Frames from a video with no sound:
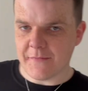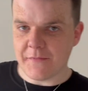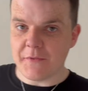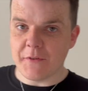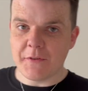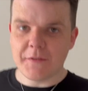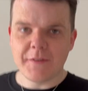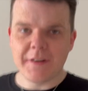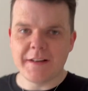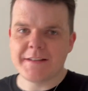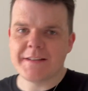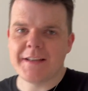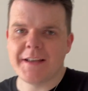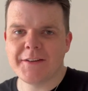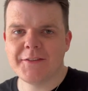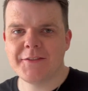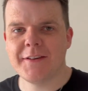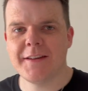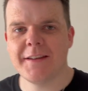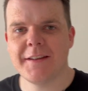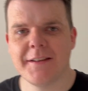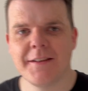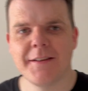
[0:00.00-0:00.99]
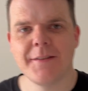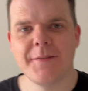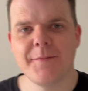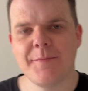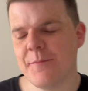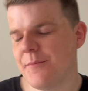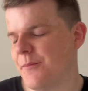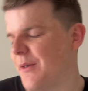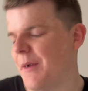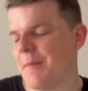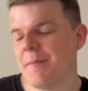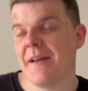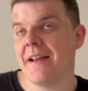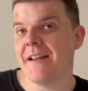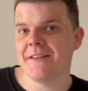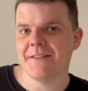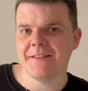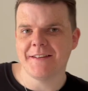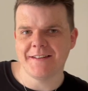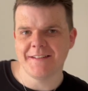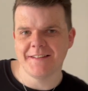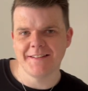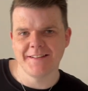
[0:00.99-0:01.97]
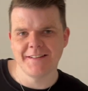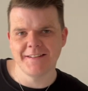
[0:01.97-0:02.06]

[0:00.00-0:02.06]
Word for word: feel fantastic. How are you feeling? Amazing.